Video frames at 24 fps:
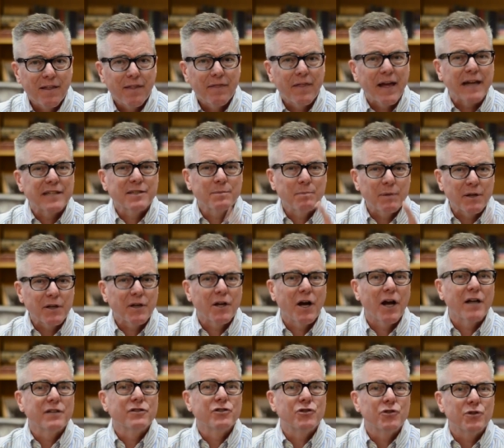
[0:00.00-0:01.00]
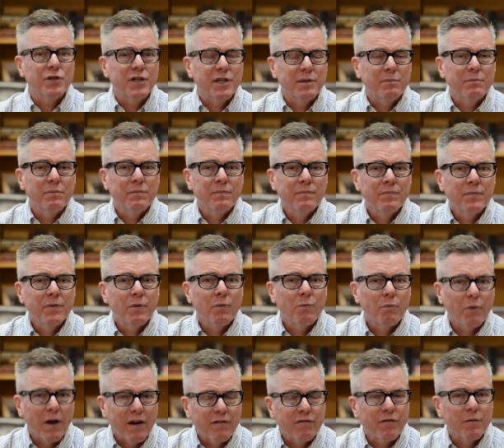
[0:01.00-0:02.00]
That's been God's dream
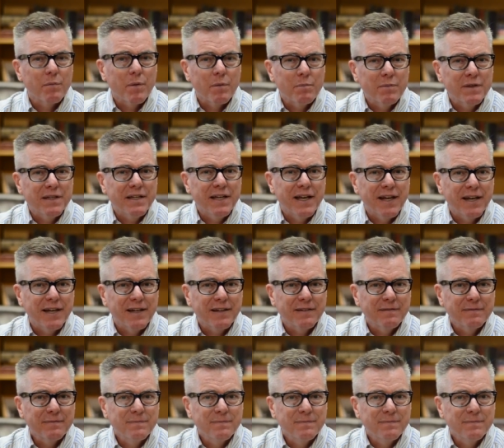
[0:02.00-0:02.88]
right from the beginning.